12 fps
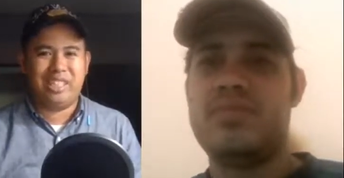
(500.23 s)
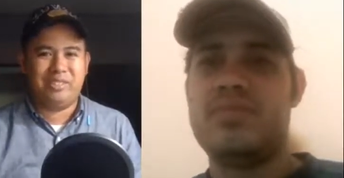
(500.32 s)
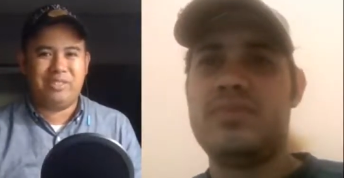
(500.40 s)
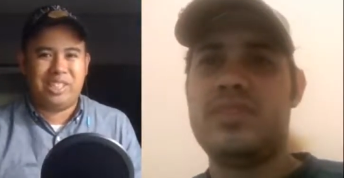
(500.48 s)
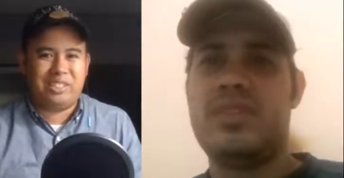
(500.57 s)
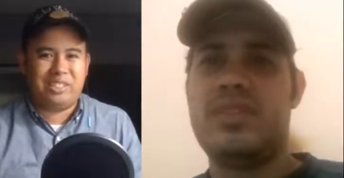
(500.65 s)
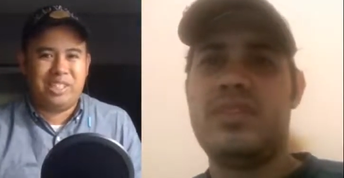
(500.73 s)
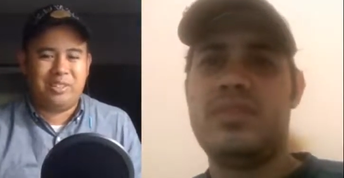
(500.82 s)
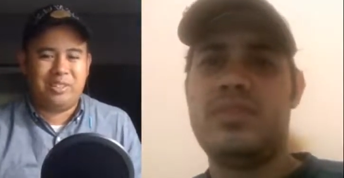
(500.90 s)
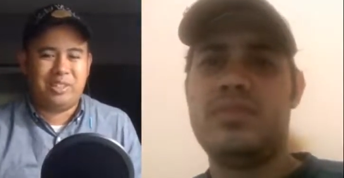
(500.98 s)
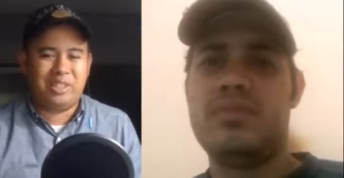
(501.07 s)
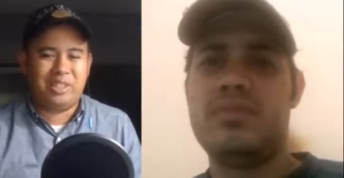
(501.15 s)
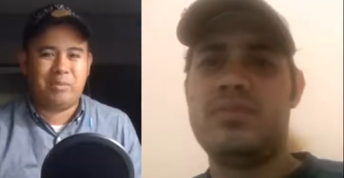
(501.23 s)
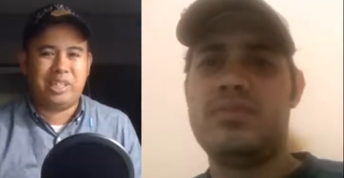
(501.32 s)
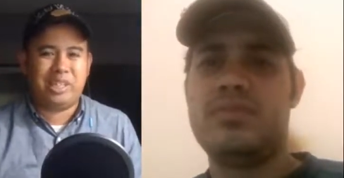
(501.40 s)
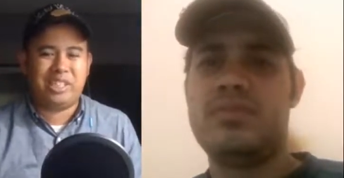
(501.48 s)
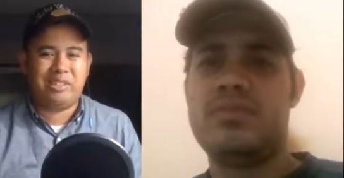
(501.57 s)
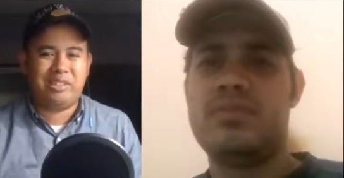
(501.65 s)
Speaker 1: you have to use him if you're
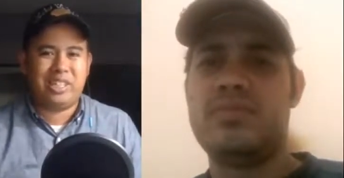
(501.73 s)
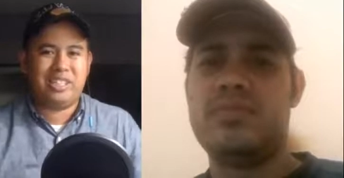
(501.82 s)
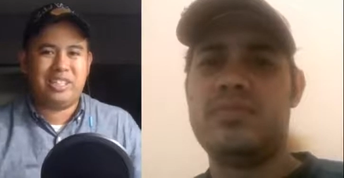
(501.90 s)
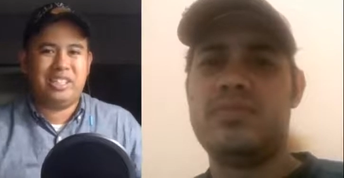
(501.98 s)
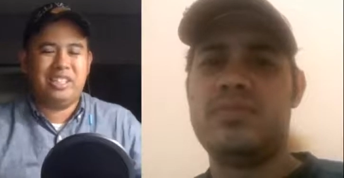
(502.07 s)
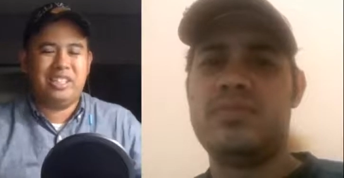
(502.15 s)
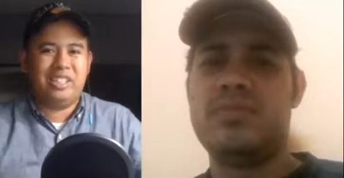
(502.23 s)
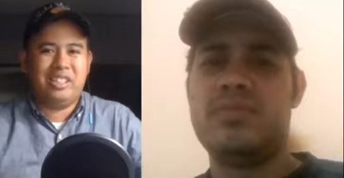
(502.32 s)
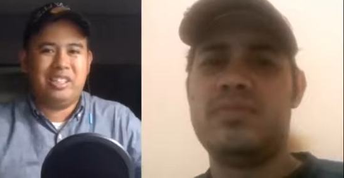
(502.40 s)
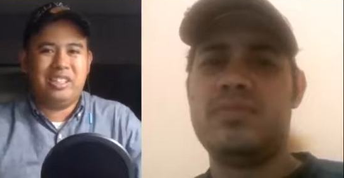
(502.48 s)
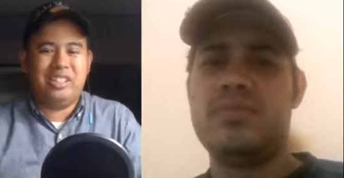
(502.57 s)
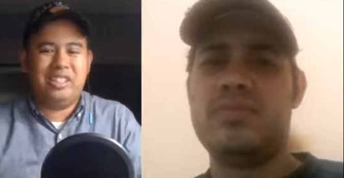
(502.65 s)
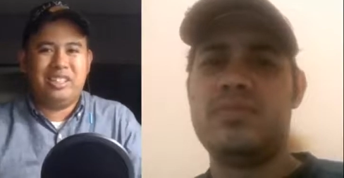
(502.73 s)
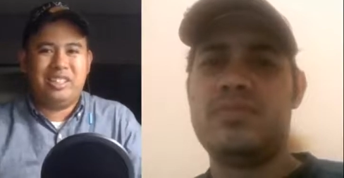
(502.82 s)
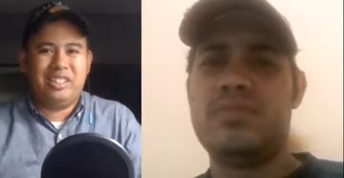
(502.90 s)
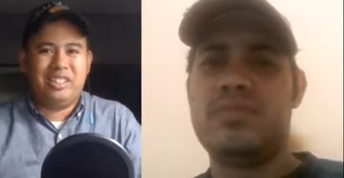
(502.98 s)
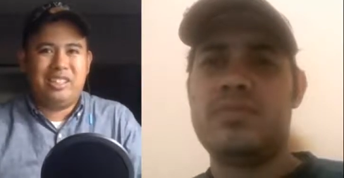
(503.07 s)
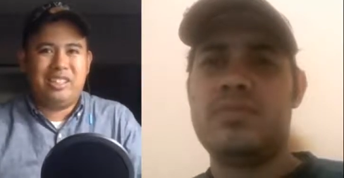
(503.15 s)
going to play this race.
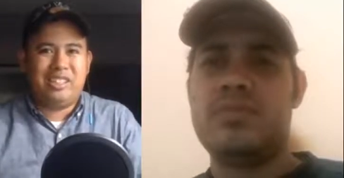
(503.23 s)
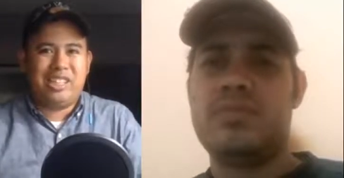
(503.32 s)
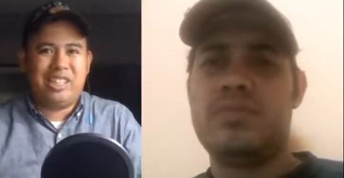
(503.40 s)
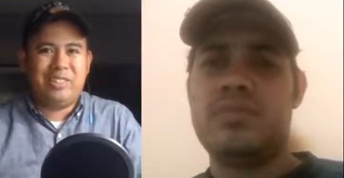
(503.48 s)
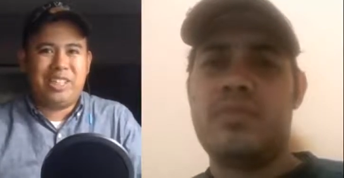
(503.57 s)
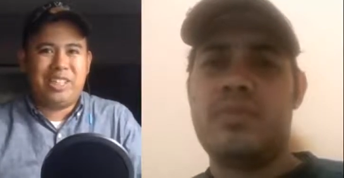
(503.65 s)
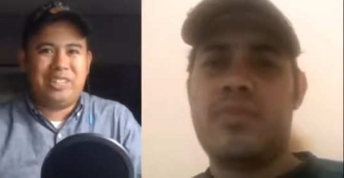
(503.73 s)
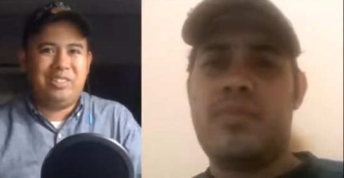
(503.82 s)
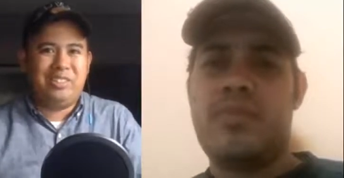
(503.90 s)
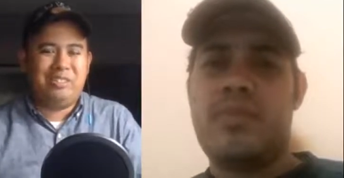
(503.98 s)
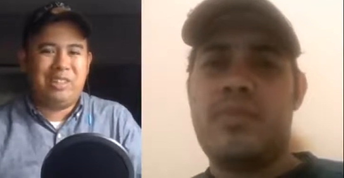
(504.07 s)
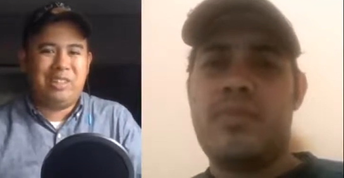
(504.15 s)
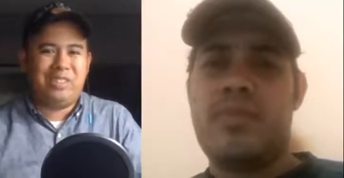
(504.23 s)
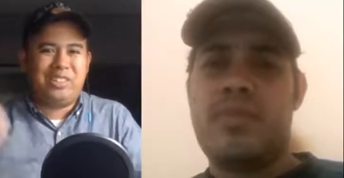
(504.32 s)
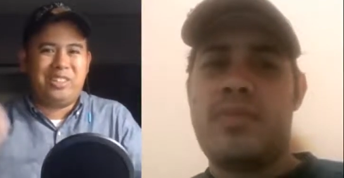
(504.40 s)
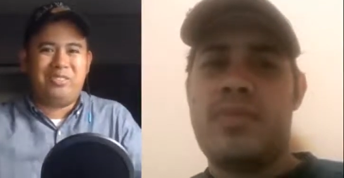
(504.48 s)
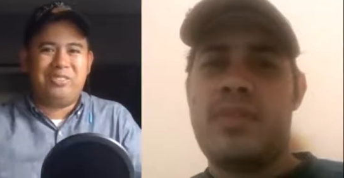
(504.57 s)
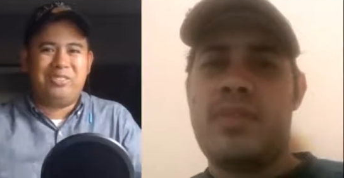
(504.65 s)
How about you?
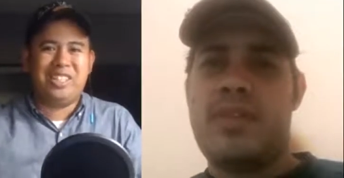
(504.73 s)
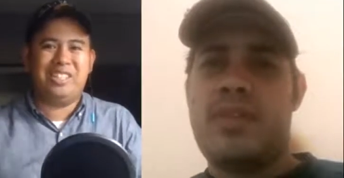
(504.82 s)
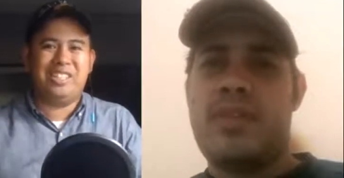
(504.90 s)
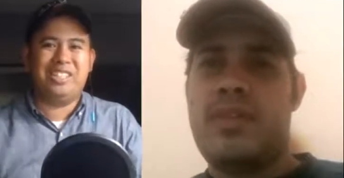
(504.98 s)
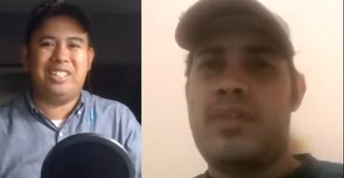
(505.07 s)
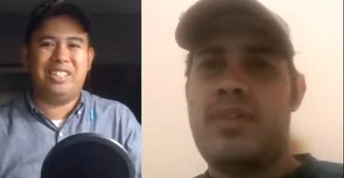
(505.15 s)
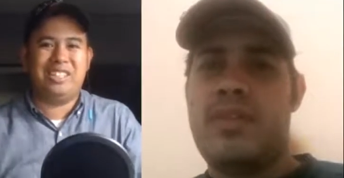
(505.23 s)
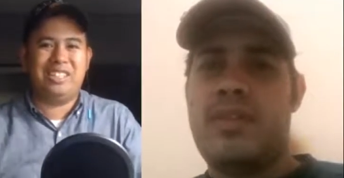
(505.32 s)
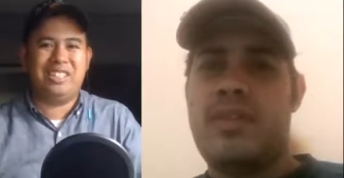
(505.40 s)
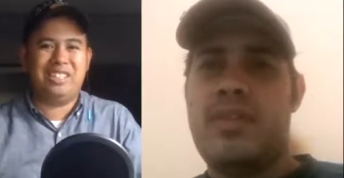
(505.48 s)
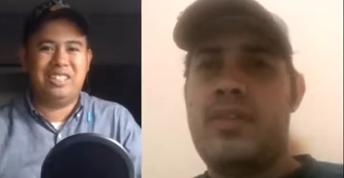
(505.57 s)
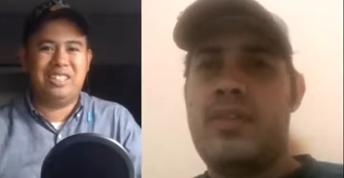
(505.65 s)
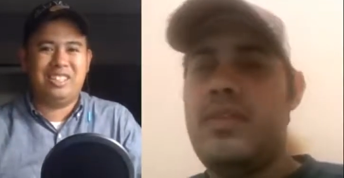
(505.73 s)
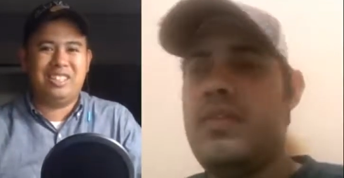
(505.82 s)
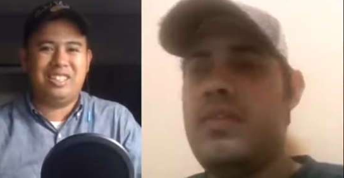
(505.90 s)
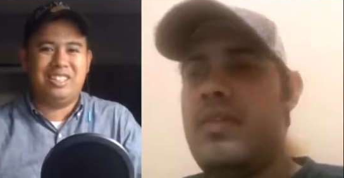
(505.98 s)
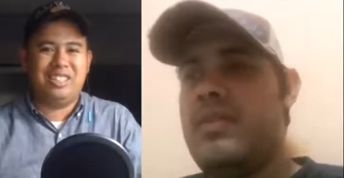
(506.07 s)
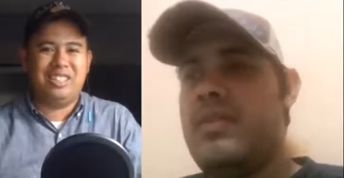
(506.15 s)
Wrap it up.
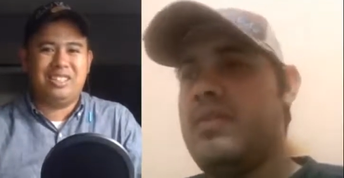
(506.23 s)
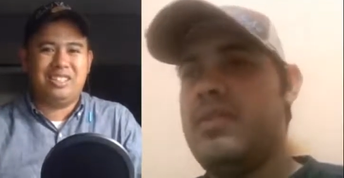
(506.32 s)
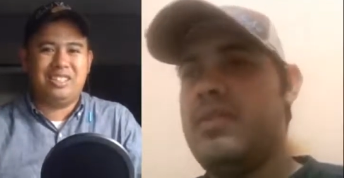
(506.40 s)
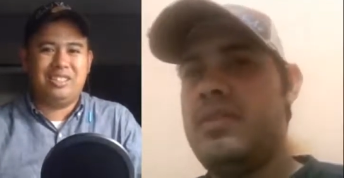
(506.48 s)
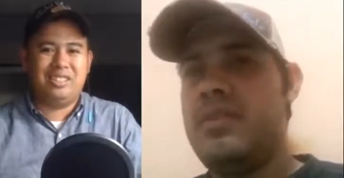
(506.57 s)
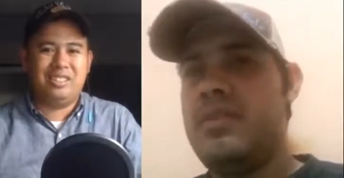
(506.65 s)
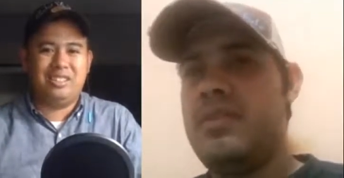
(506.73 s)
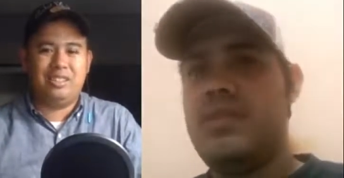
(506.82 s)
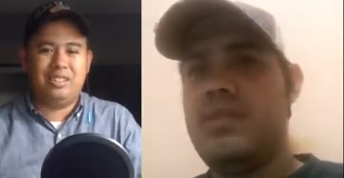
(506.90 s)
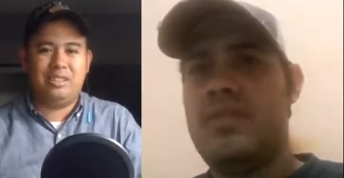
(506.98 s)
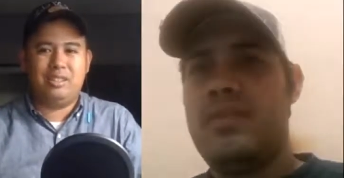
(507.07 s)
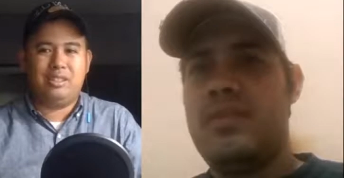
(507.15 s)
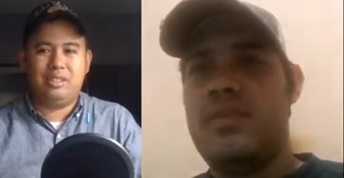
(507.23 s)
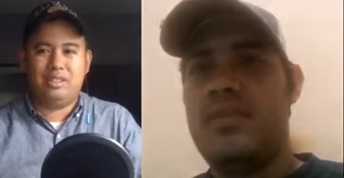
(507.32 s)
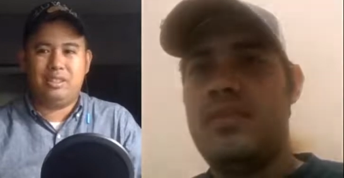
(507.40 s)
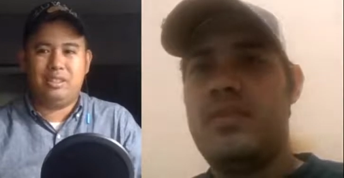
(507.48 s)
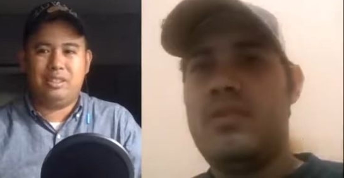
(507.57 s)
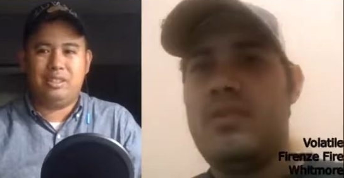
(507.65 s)
Speaker 2: No, it's
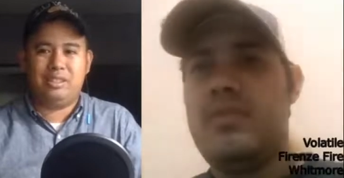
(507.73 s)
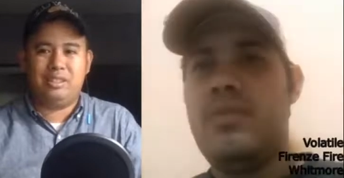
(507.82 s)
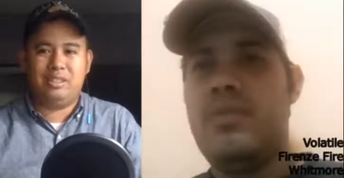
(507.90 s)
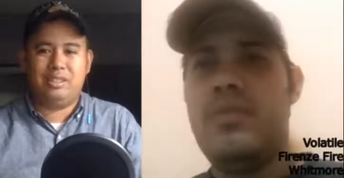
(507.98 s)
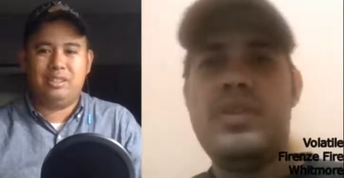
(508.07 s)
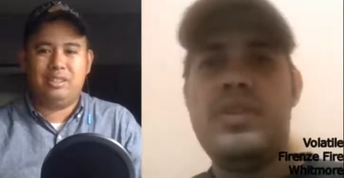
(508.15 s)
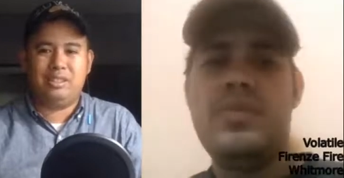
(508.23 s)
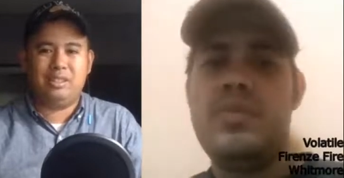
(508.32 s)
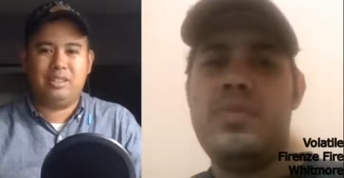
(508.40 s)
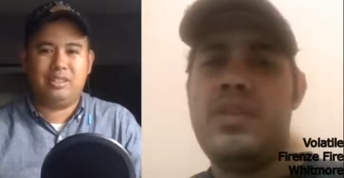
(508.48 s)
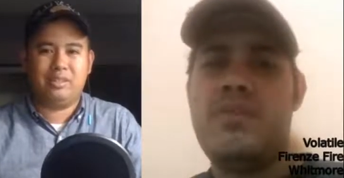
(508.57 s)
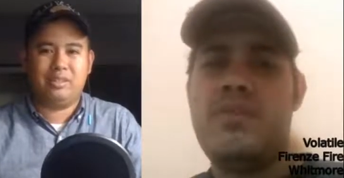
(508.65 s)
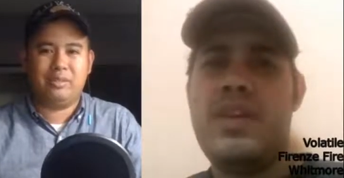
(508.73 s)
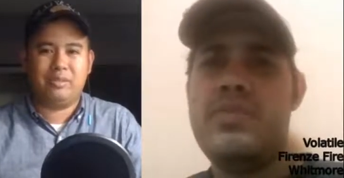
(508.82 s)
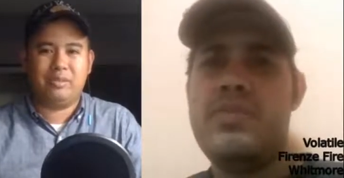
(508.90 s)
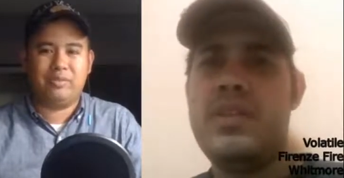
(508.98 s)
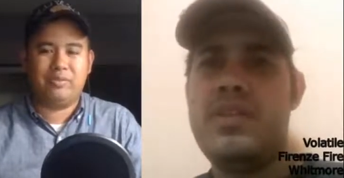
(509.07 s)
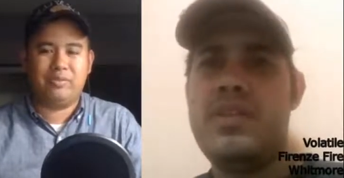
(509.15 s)
the winner would be the
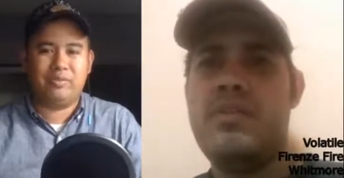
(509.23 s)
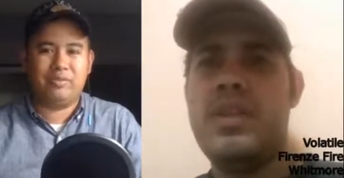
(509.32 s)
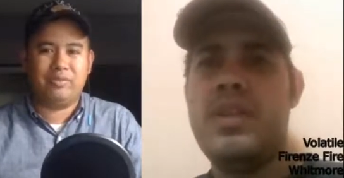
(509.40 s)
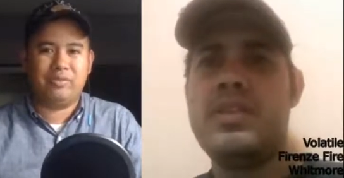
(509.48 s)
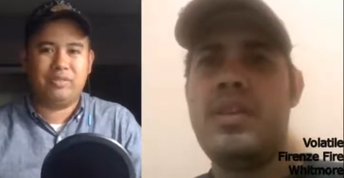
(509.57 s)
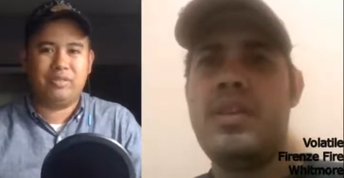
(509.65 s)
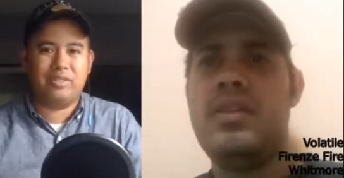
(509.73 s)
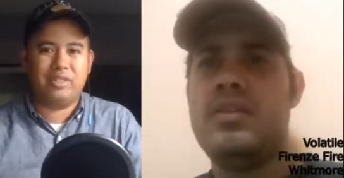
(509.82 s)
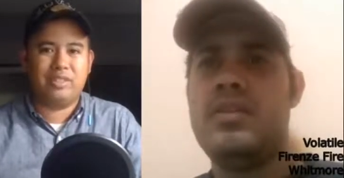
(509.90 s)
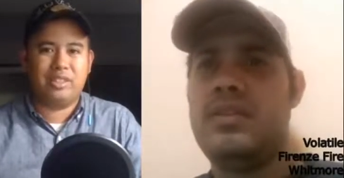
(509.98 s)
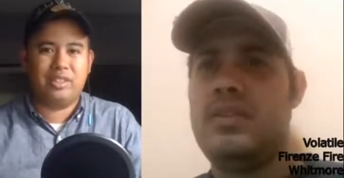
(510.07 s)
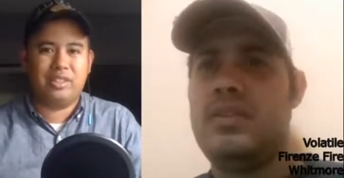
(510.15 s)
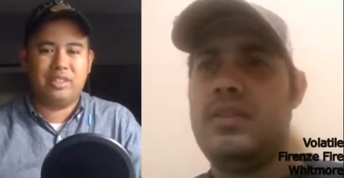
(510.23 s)
favorite, Volatile.